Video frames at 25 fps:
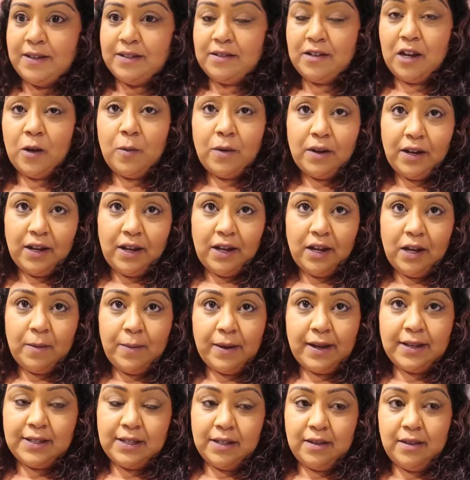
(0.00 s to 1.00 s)
because there's no one here
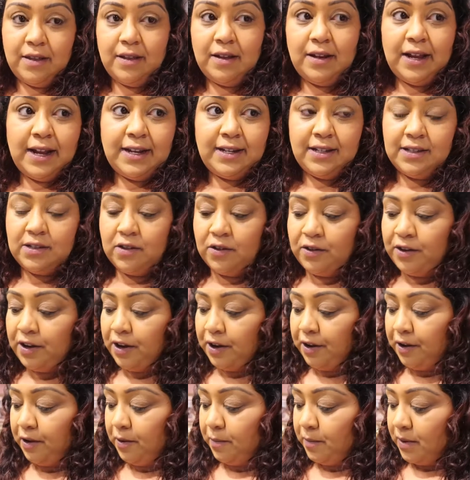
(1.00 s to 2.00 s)
because the lady's gone
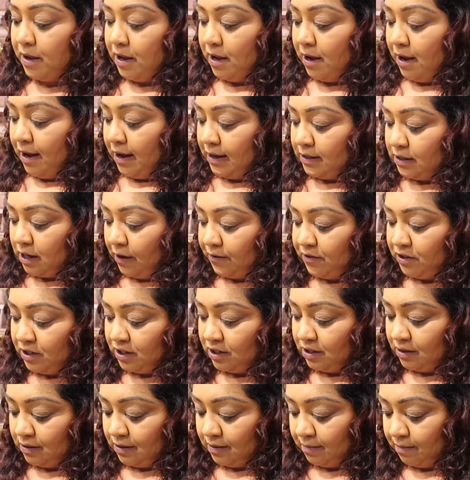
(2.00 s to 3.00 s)
home. So I've
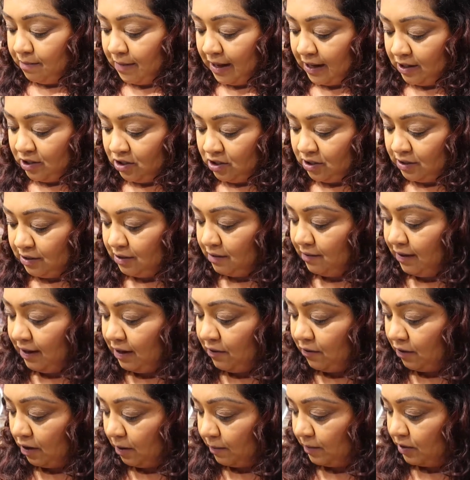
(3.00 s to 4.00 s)
just matched
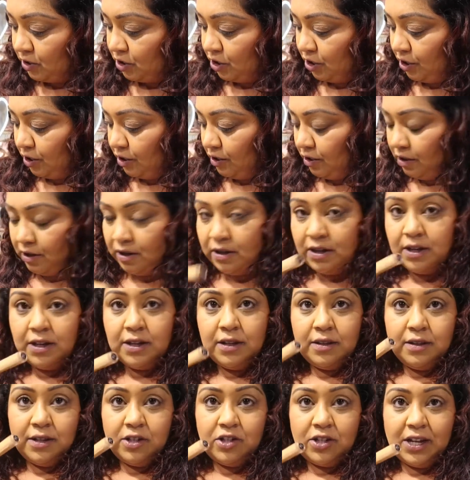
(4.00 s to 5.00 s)
Serena up
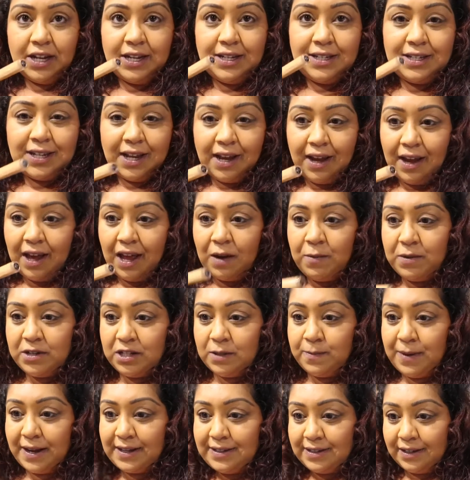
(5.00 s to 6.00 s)
to the shade tan, which
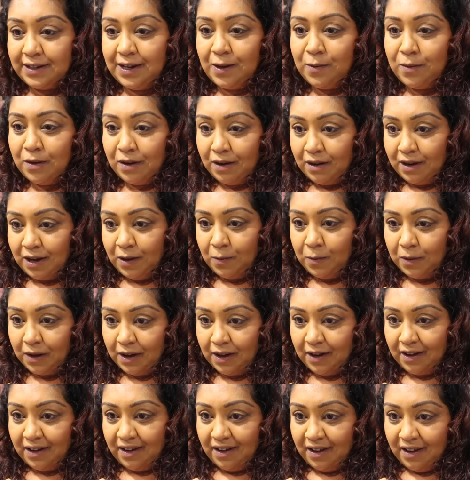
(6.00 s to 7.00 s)
is basically what I
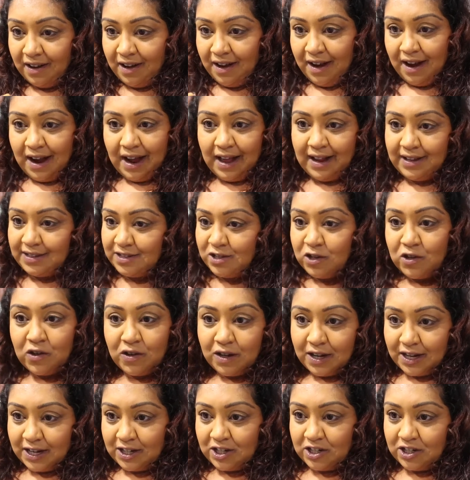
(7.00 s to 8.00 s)
wear. It's
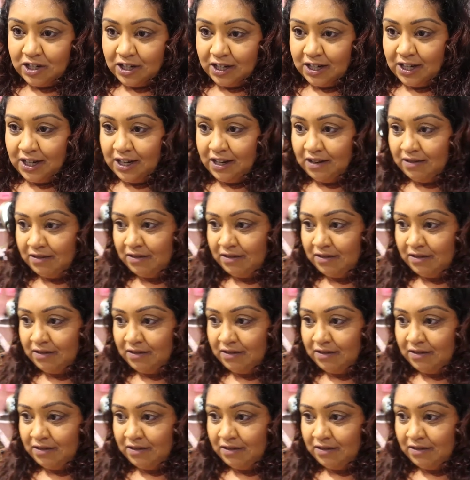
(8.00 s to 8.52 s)
not ashy,